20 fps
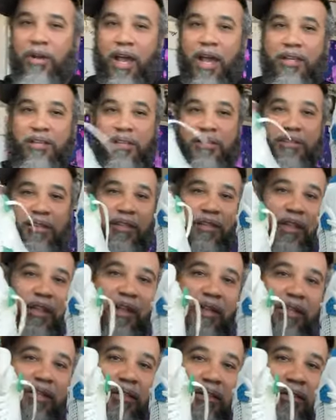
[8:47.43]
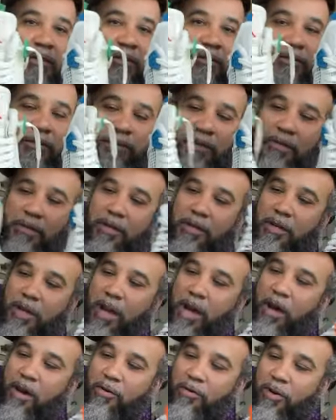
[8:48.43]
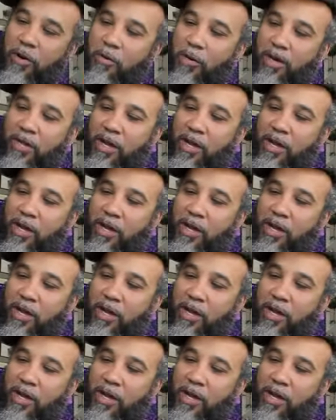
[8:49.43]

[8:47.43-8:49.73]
laces in these. I don't know what